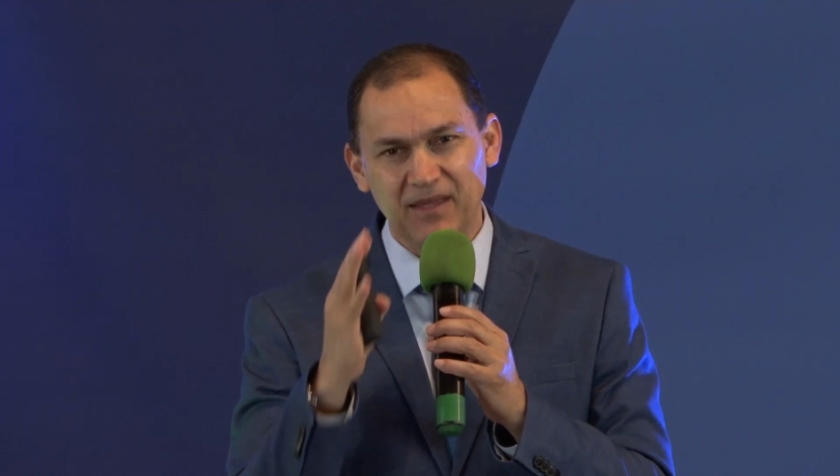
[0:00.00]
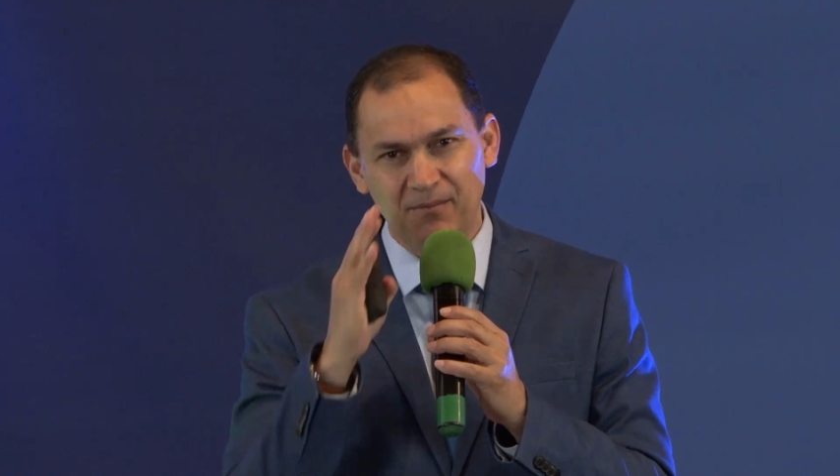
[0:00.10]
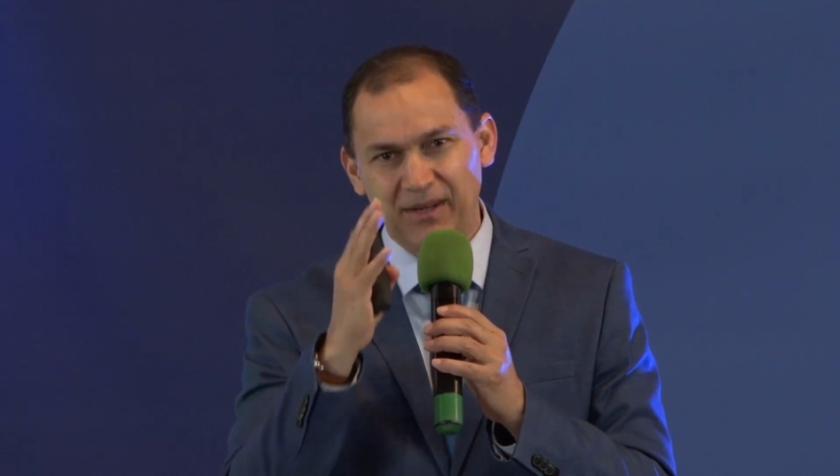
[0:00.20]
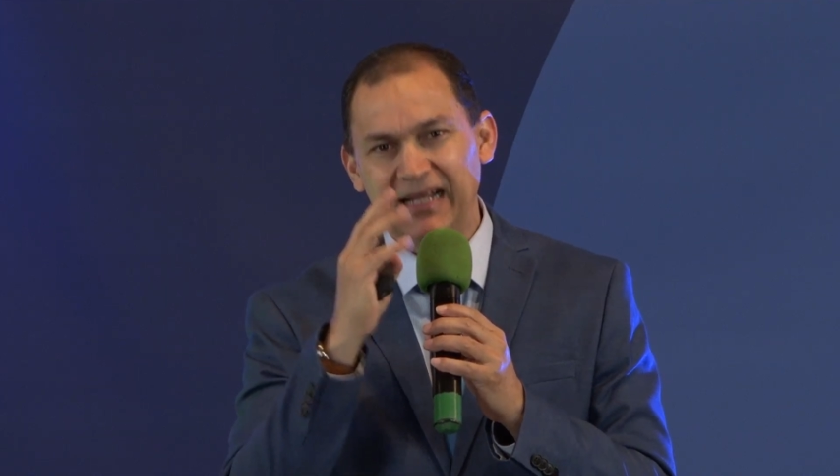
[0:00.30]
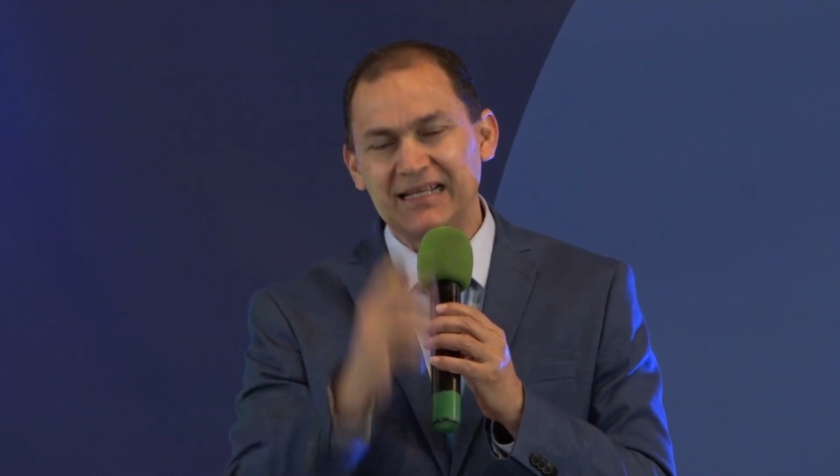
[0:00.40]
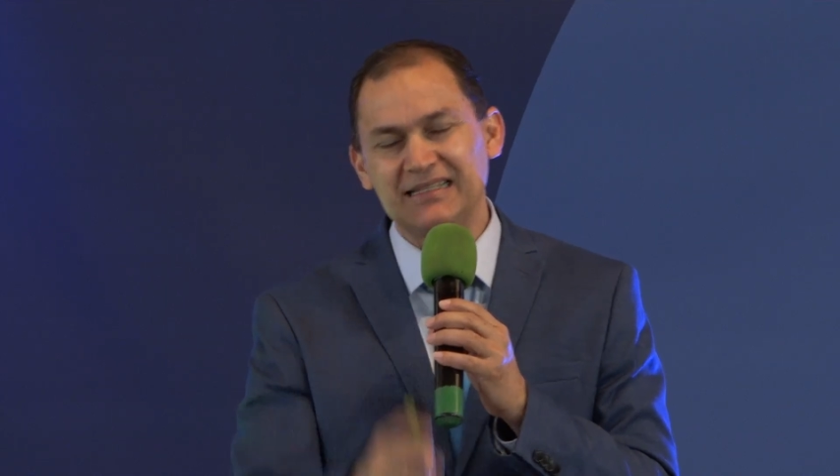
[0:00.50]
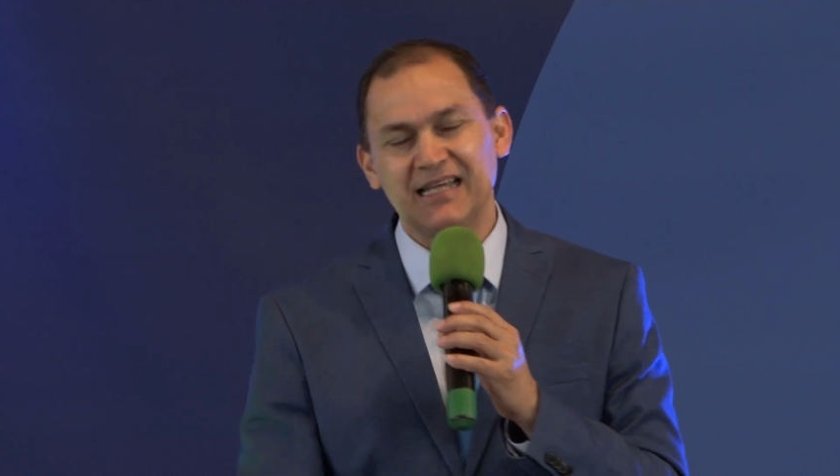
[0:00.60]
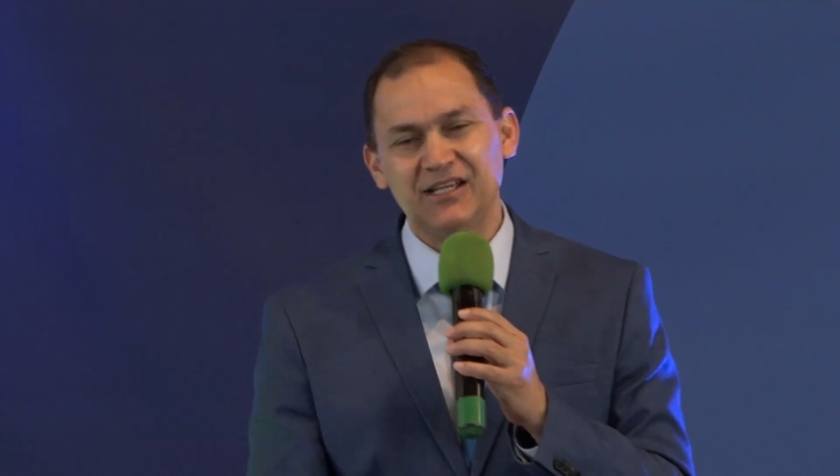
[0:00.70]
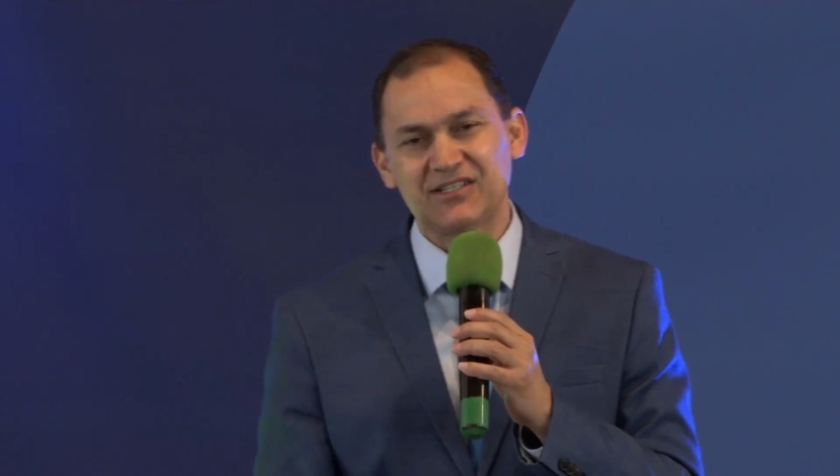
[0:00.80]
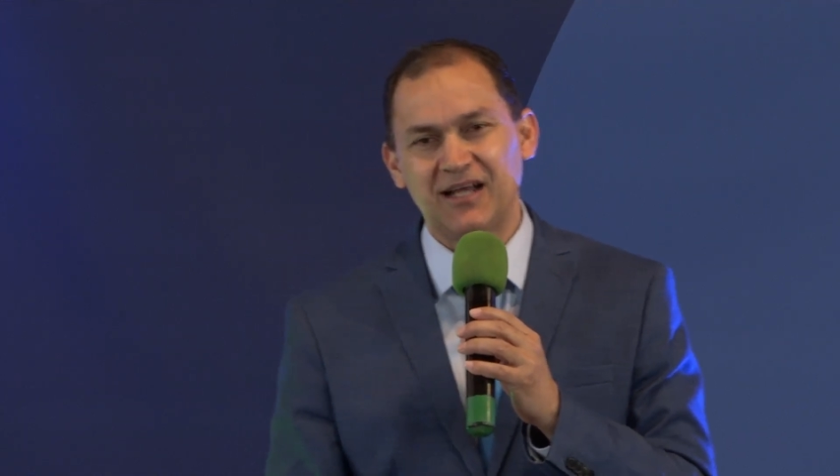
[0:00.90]
But I can tell
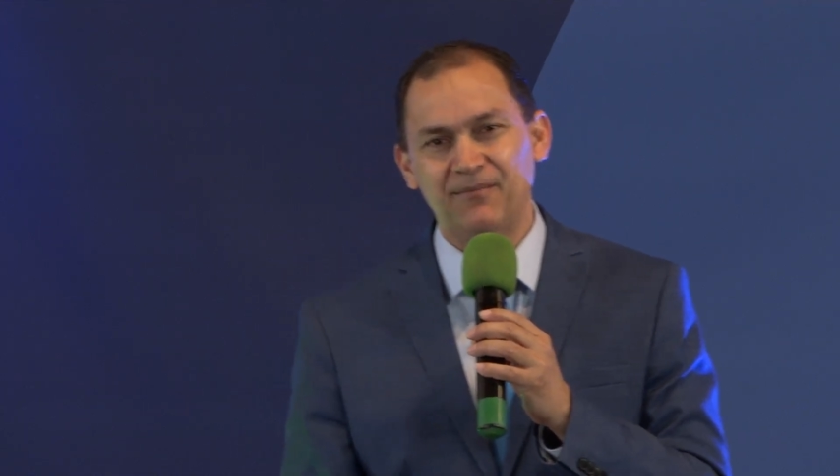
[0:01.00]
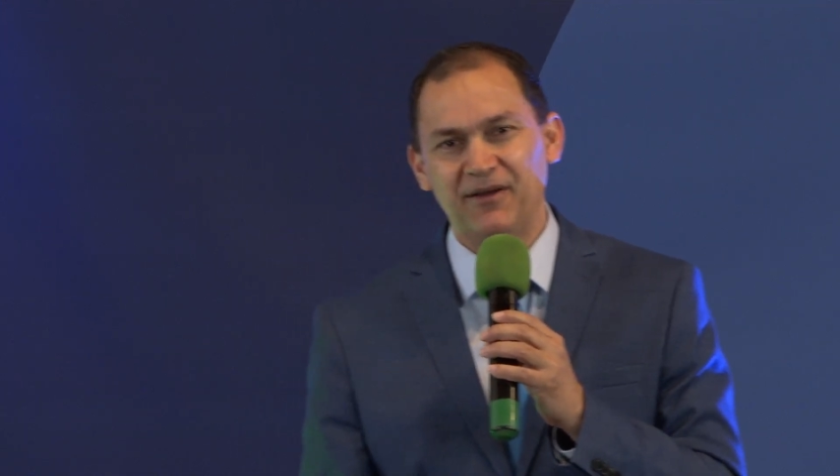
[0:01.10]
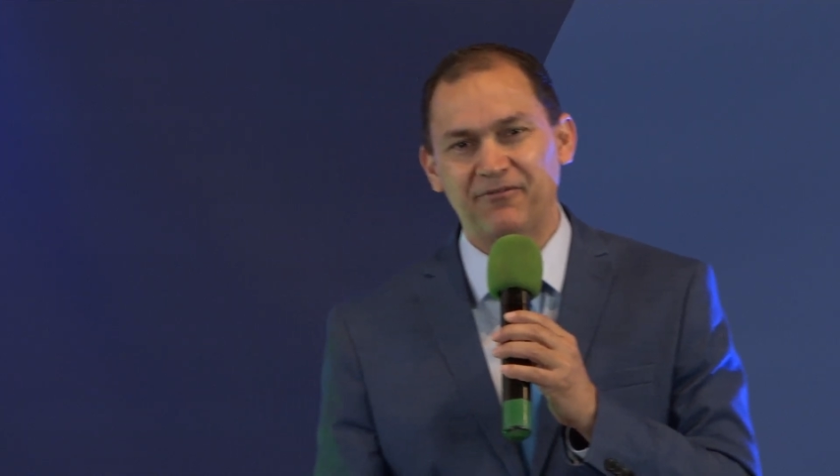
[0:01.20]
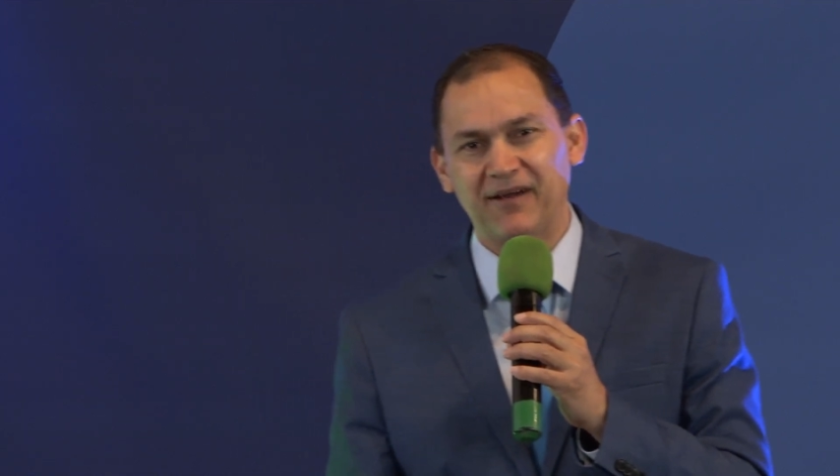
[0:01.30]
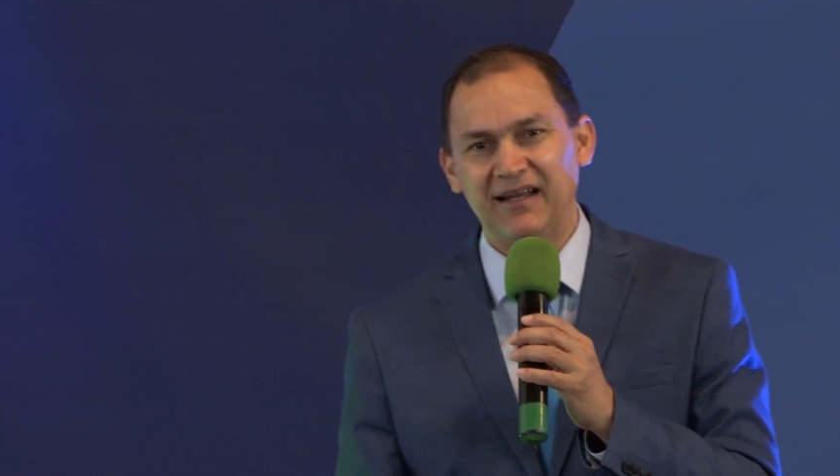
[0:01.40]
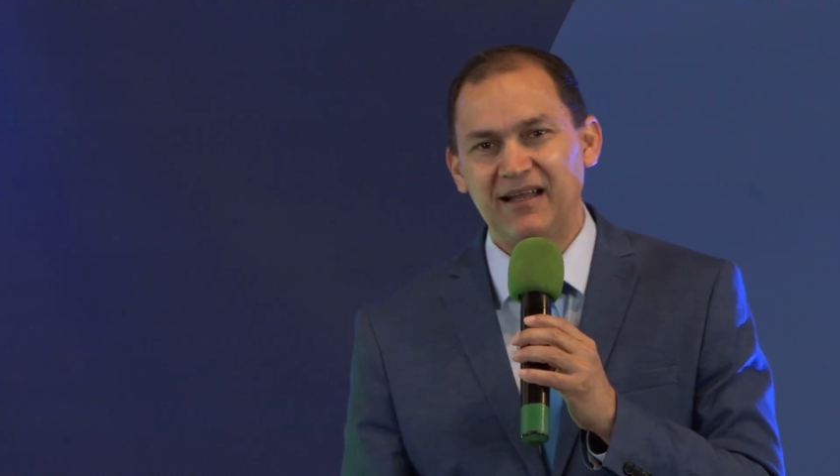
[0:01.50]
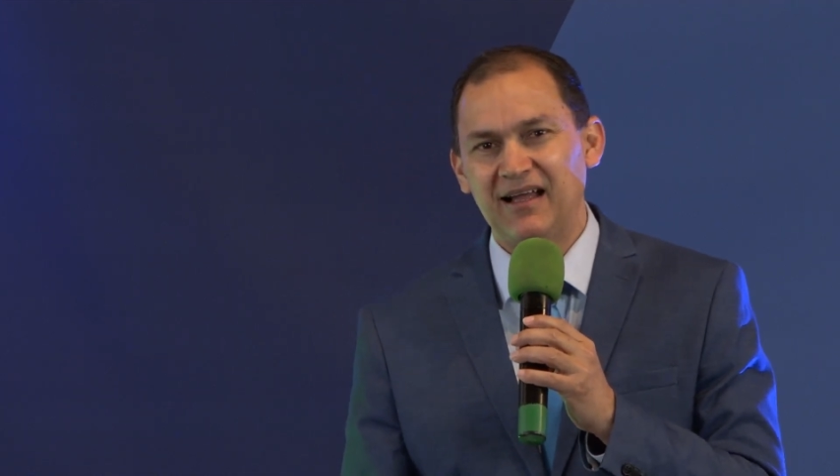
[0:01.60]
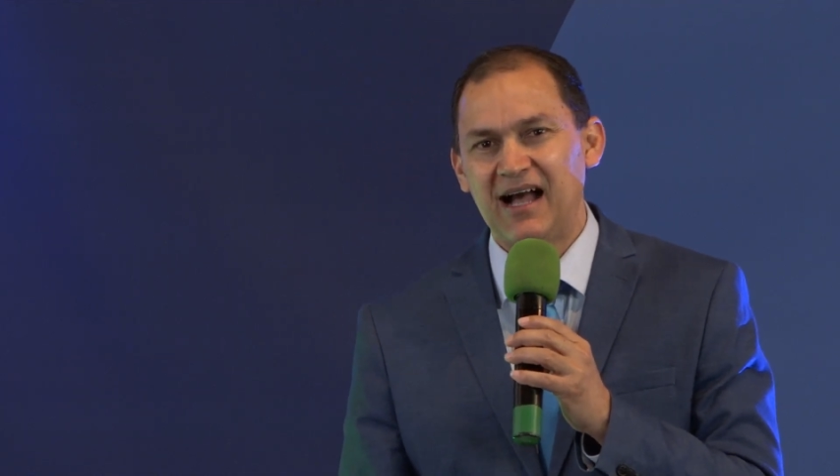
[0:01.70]
you something, my friend.